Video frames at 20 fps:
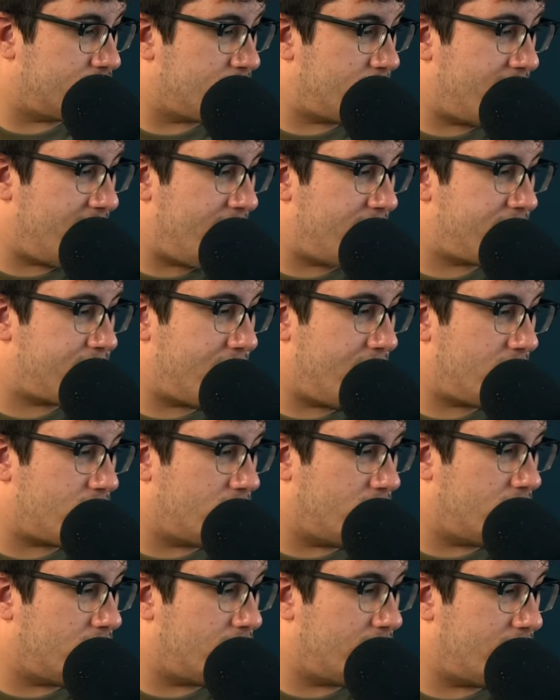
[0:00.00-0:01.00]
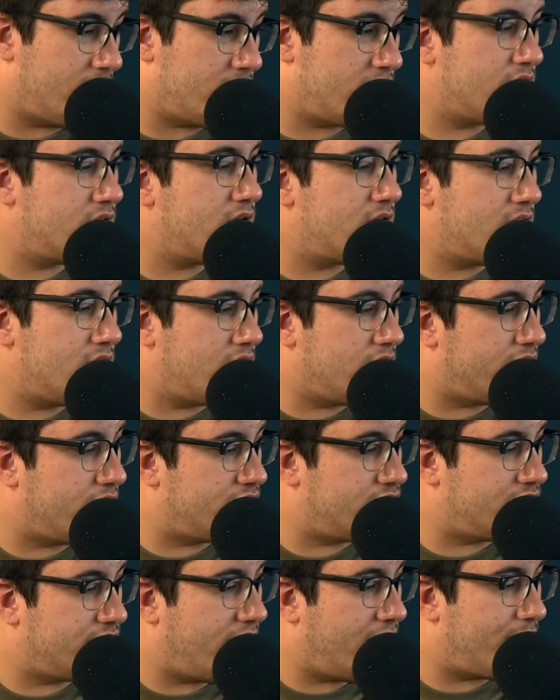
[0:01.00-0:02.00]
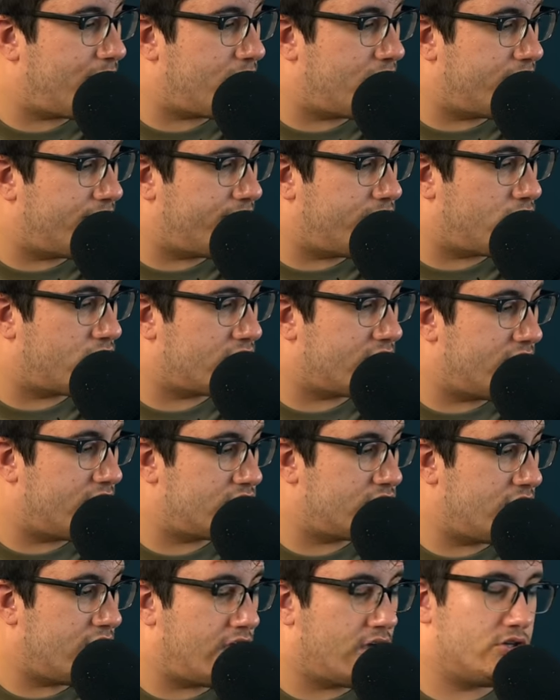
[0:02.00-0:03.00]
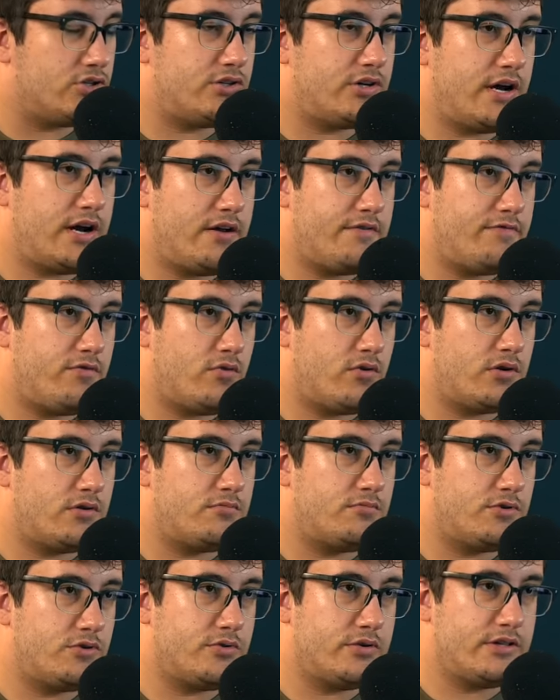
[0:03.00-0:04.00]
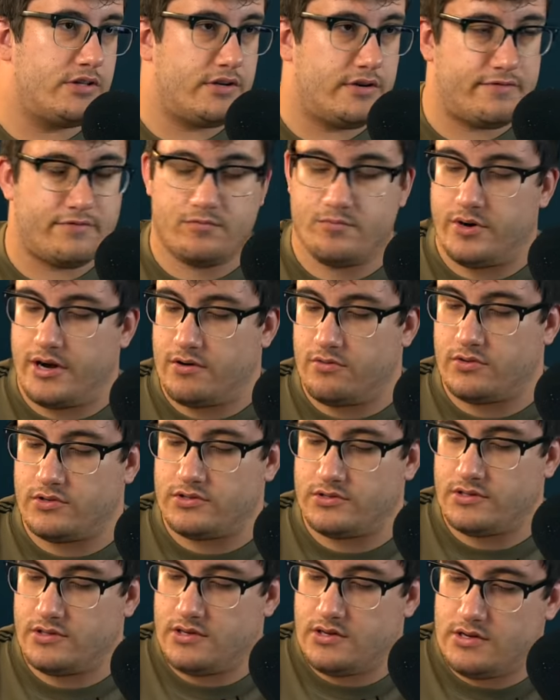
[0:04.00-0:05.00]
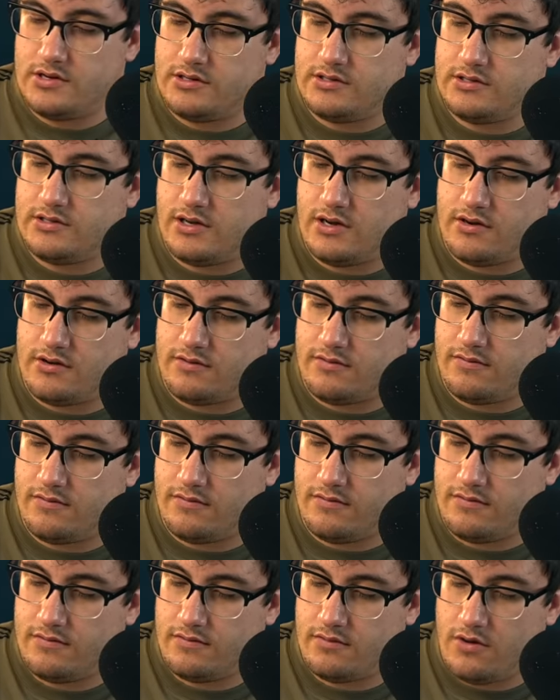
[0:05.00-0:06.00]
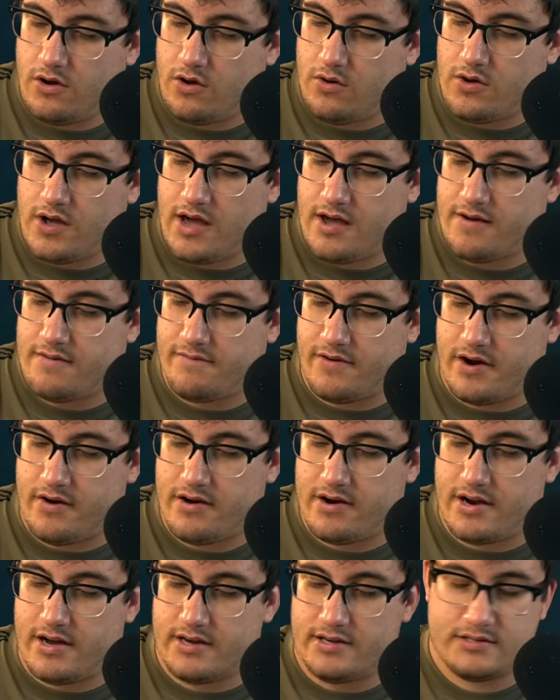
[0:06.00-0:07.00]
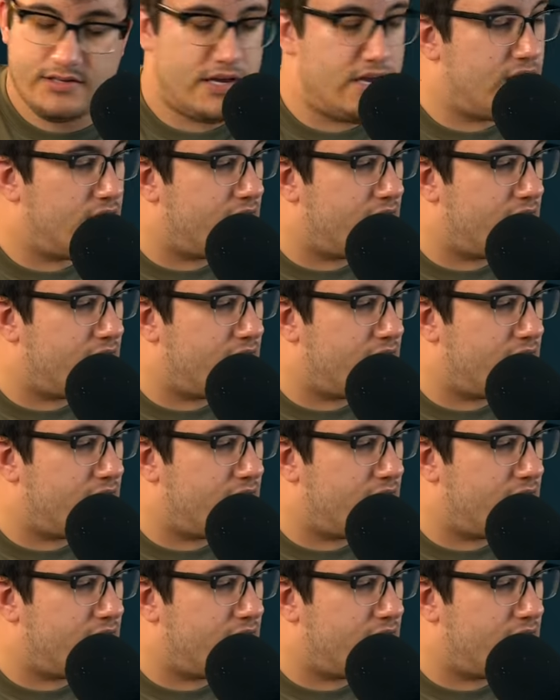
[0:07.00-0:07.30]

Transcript: We had payroll hit your statement of four thousand eight hundred eighty-four between yeah. the different payrolls. So, okay, very nice.